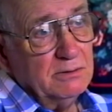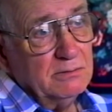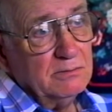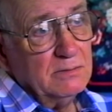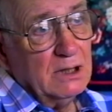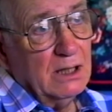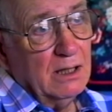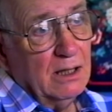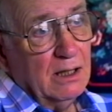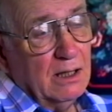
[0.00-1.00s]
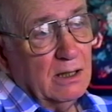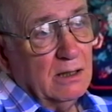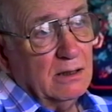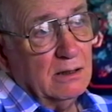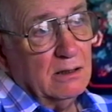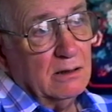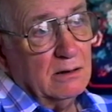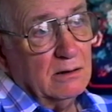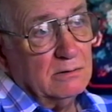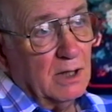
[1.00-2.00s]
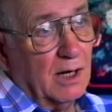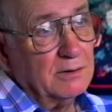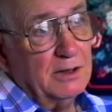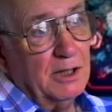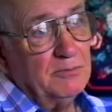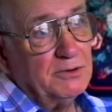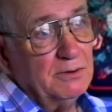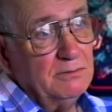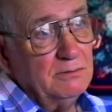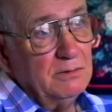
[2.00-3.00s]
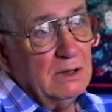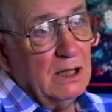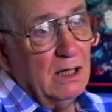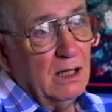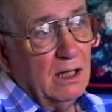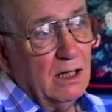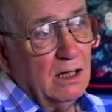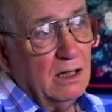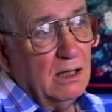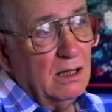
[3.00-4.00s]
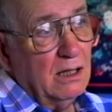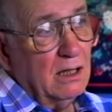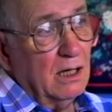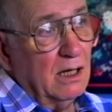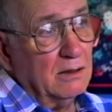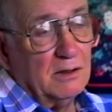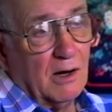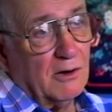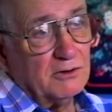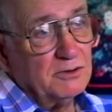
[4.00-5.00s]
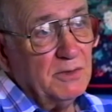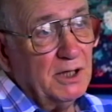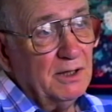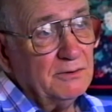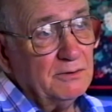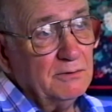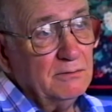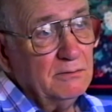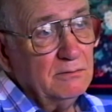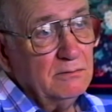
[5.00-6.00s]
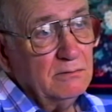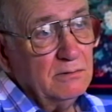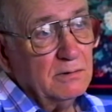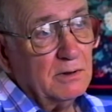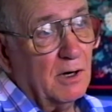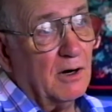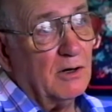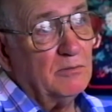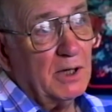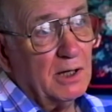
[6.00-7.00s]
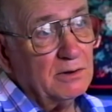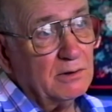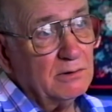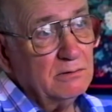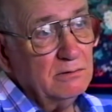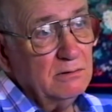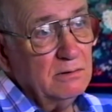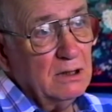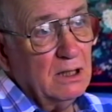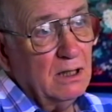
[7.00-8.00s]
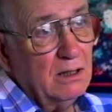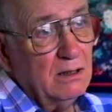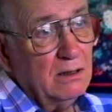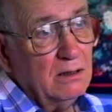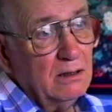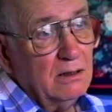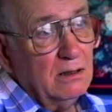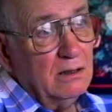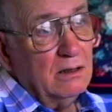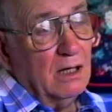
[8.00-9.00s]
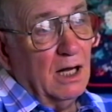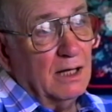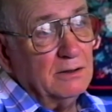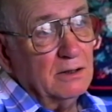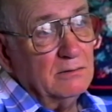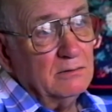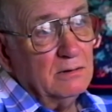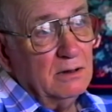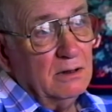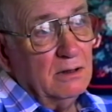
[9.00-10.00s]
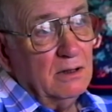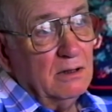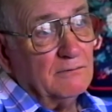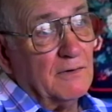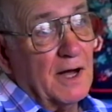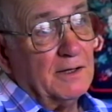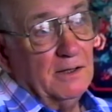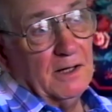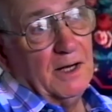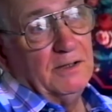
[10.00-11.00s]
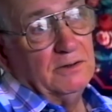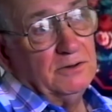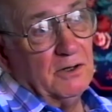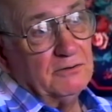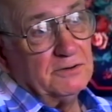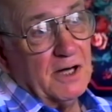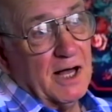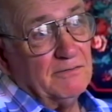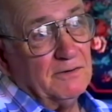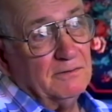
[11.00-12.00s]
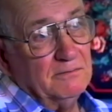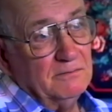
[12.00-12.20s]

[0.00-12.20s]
oh, Mac Wiseman, Don Gibson, uh, Carl Smith, hmm. Carl Butler, yeah. and uh, Frankie Laine and Jo Stafford